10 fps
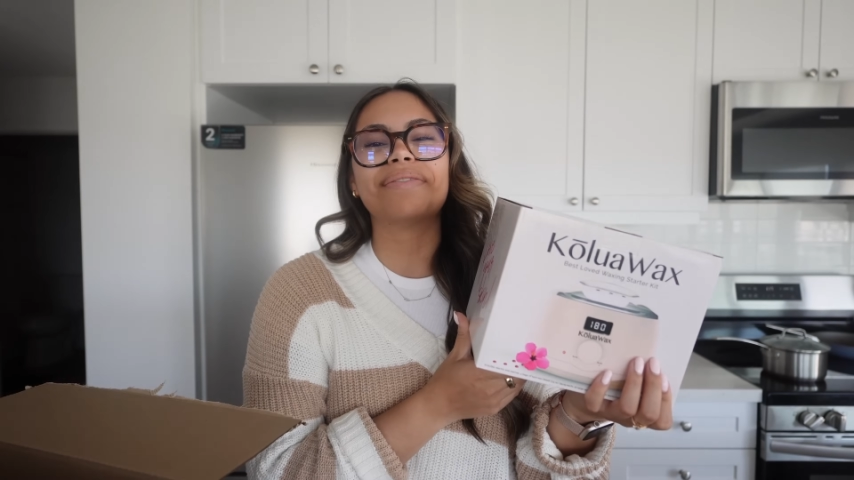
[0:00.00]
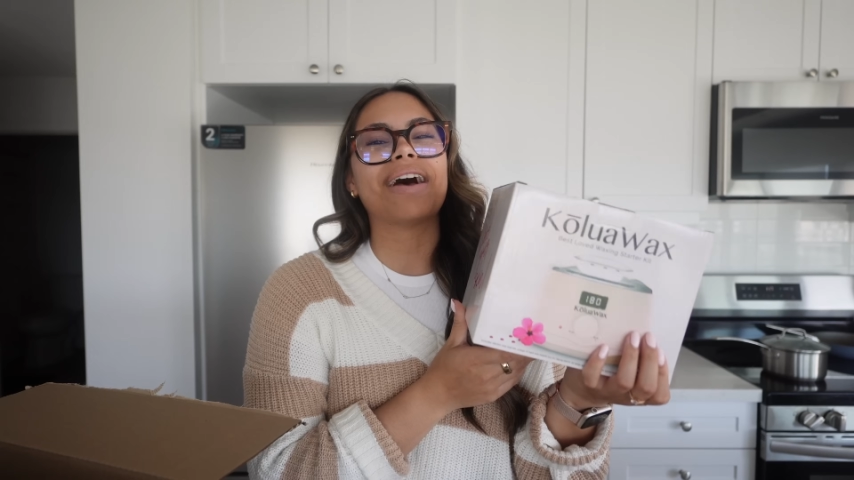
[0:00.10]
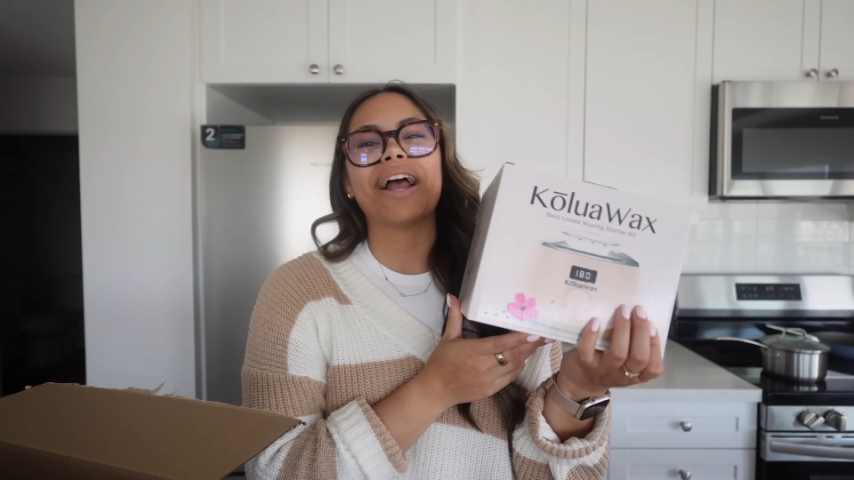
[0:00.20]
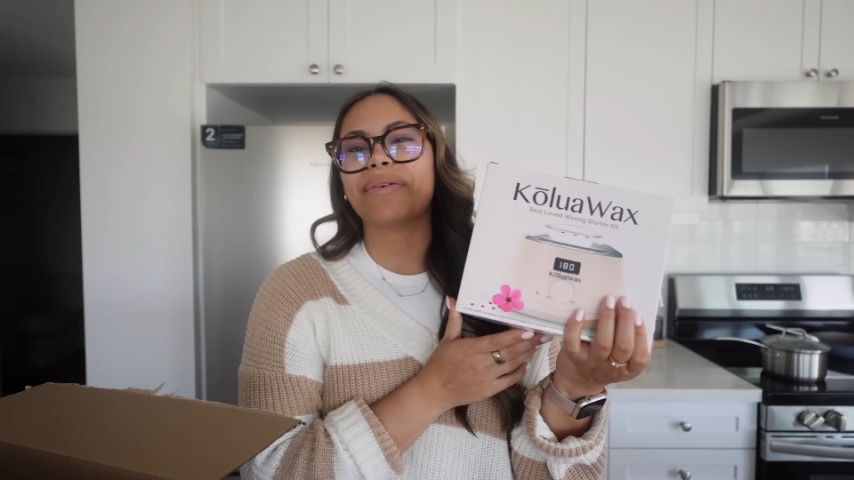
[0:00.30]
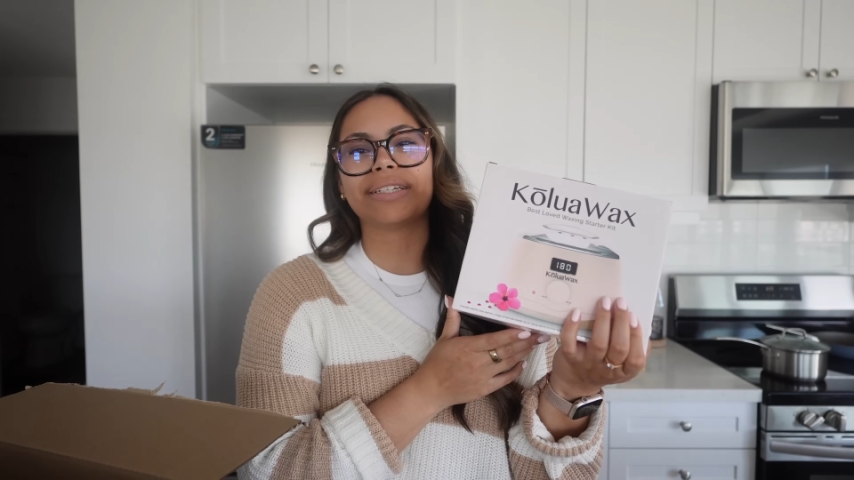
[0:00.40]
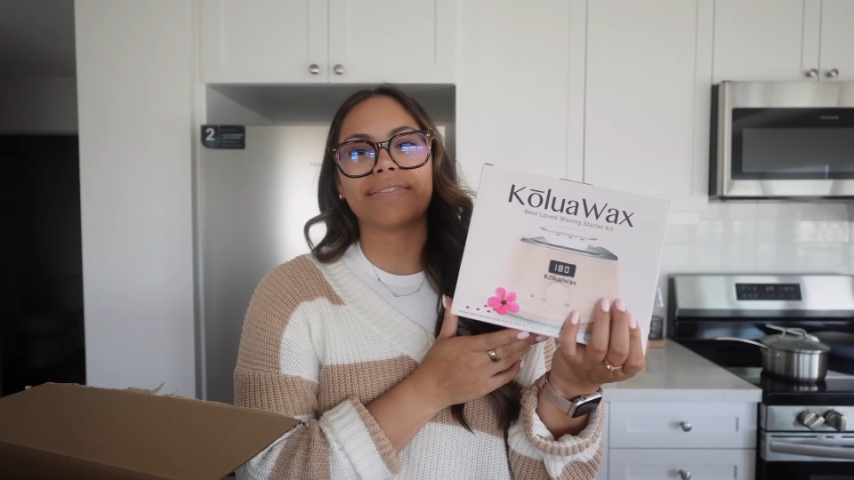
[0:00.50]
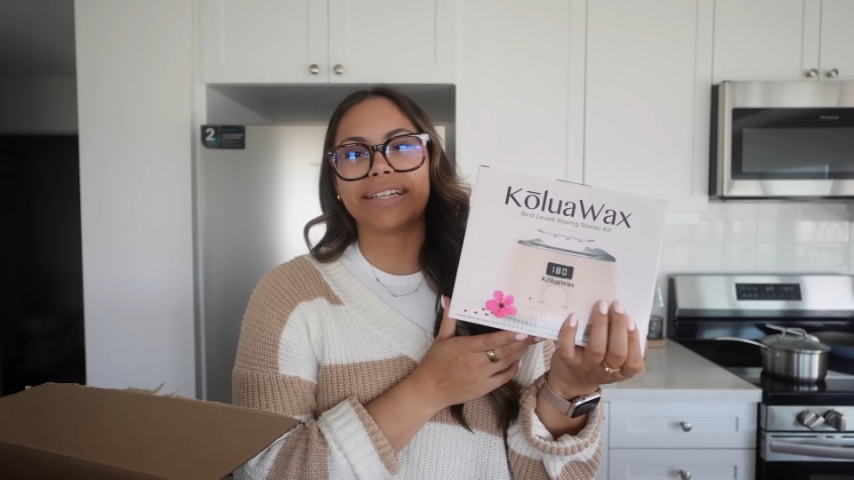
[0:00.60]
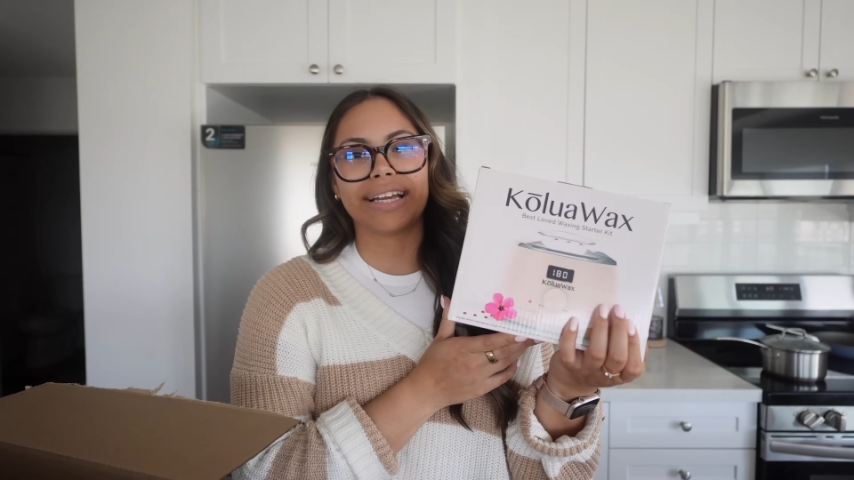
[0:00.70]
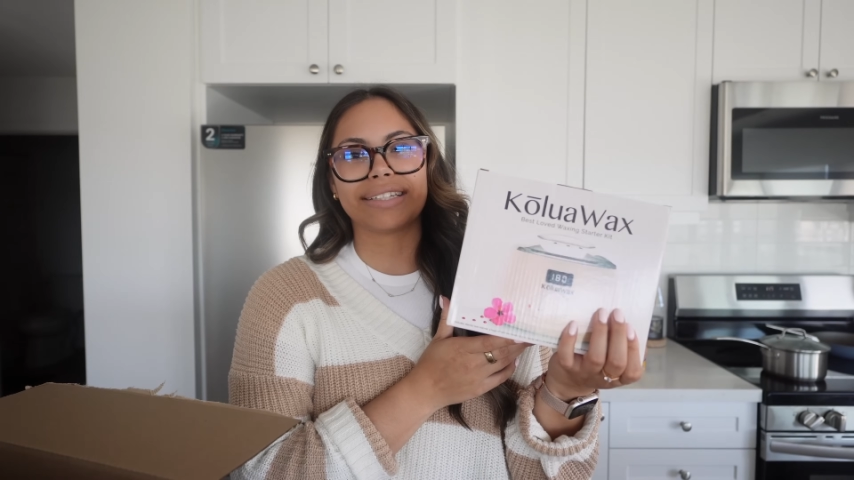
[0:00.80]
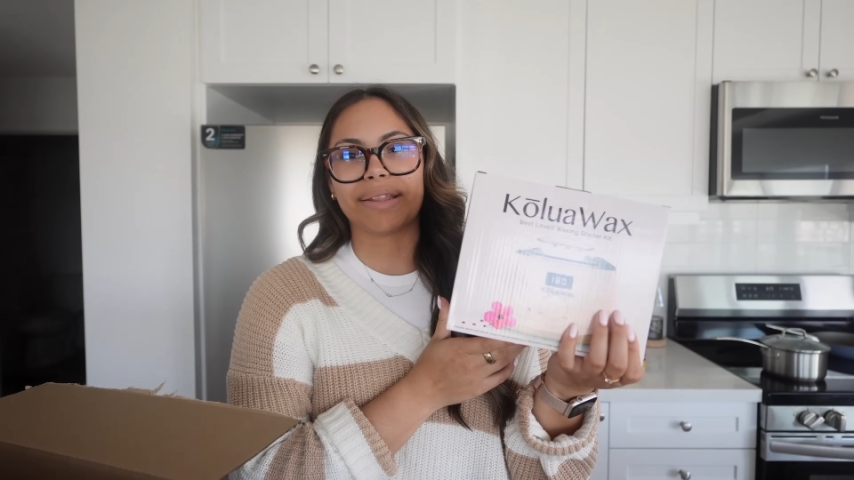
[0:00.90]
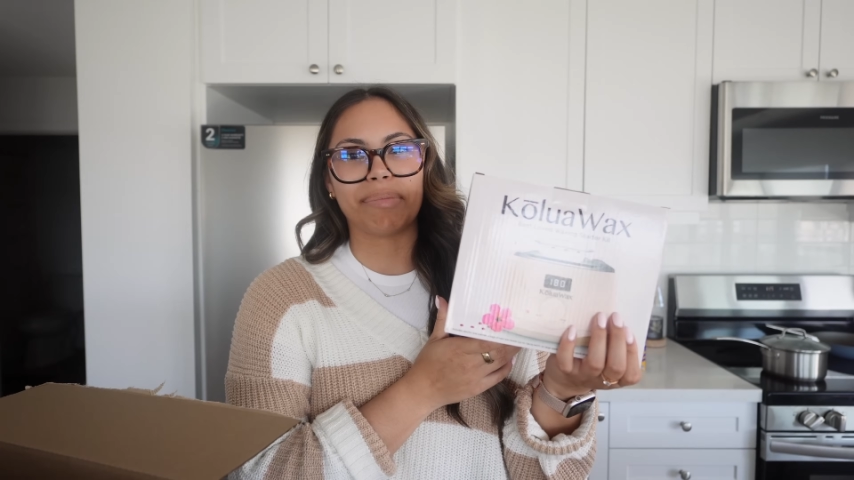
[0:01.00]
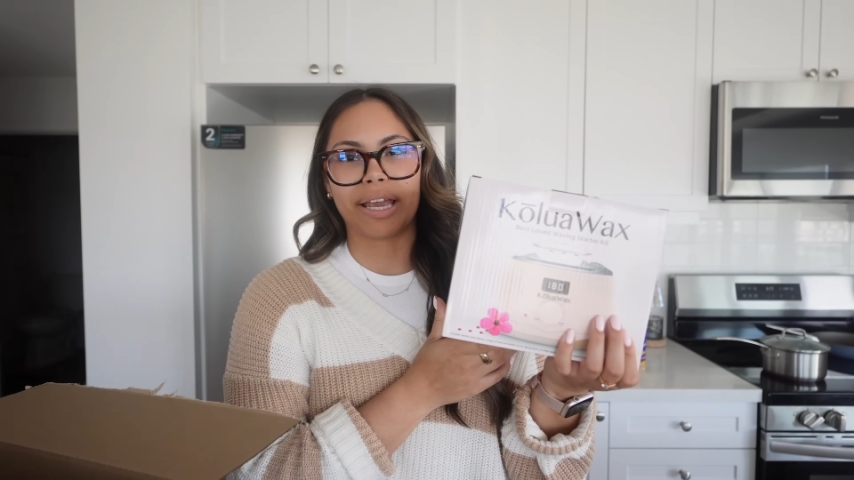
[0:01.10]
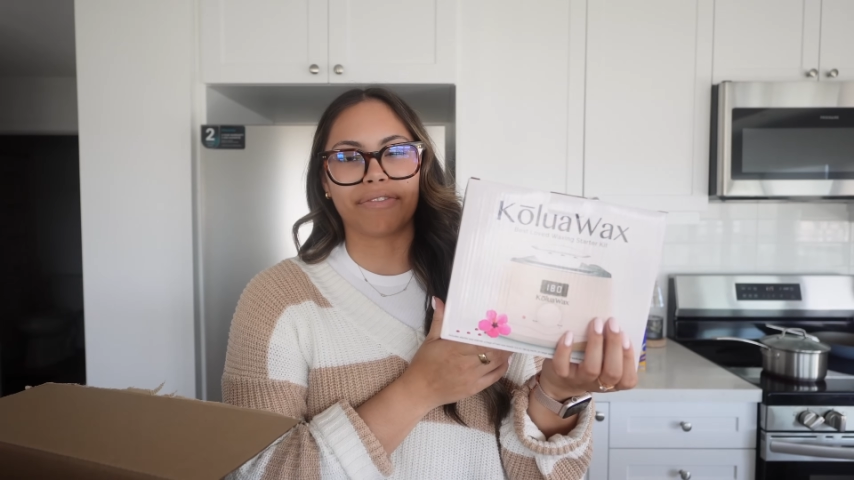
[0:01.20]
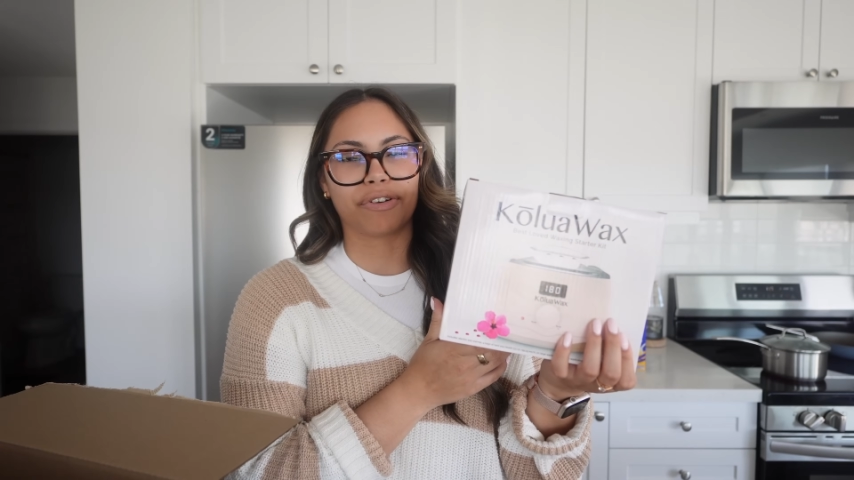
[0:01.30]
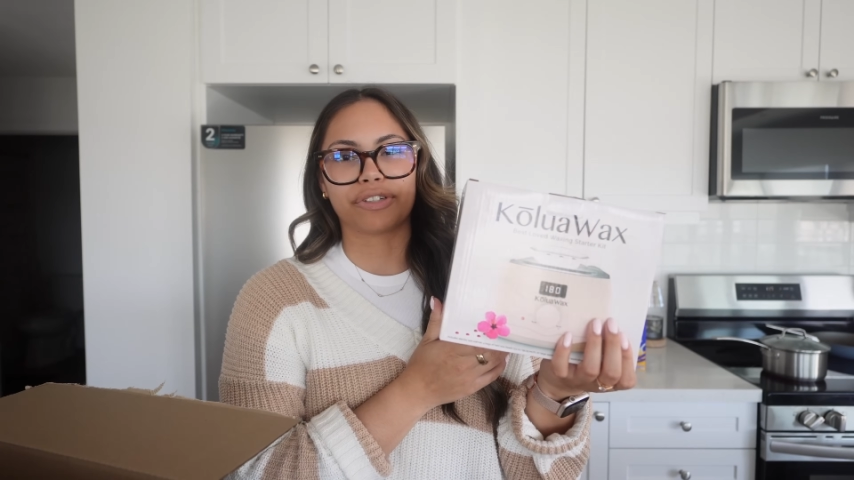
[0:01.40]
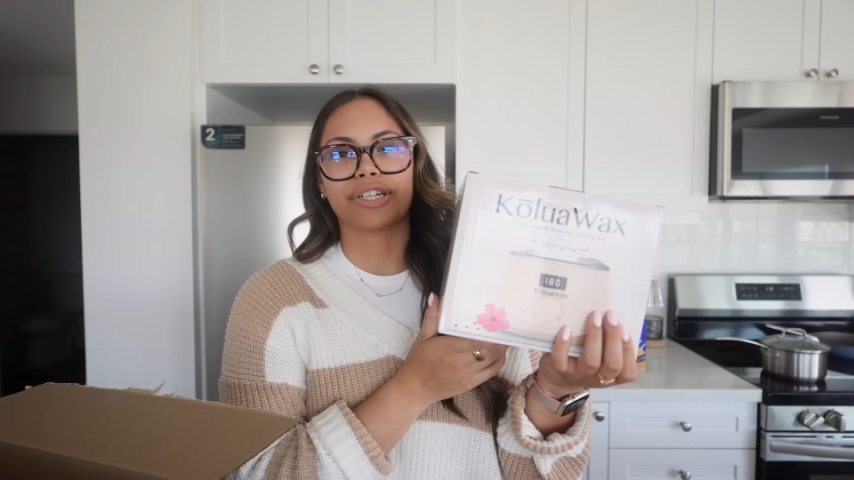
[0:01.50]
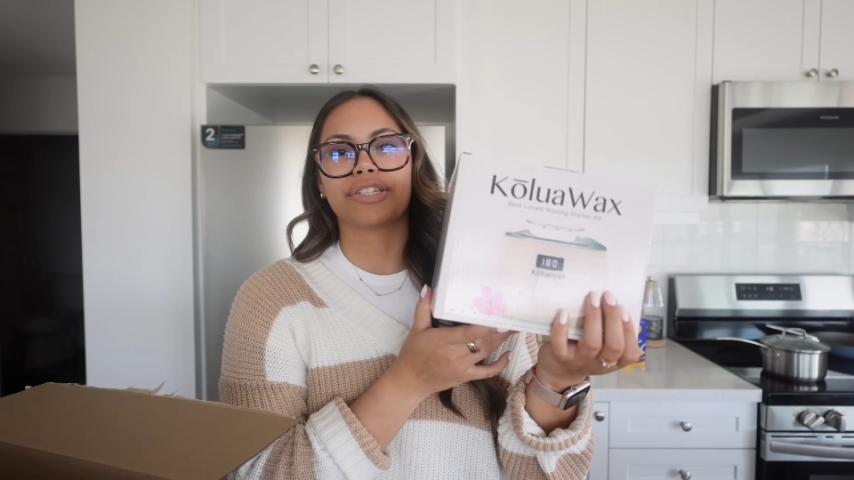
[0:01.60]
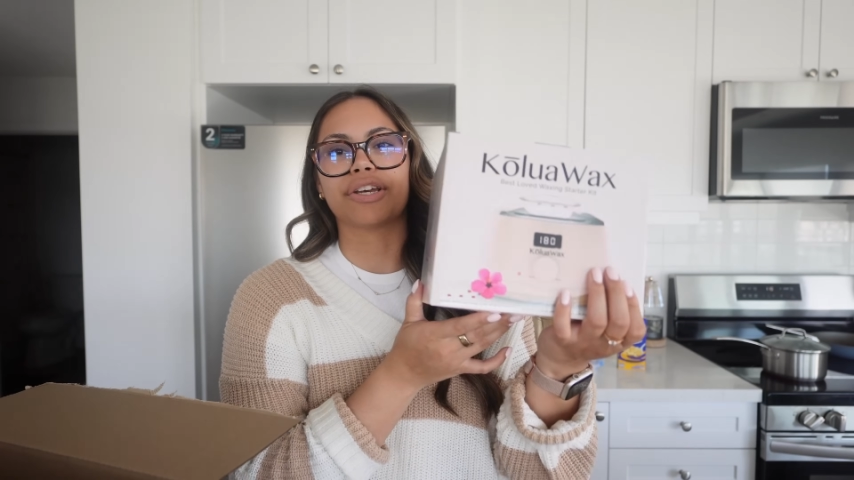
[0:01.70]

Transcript: I always have to get the pink version.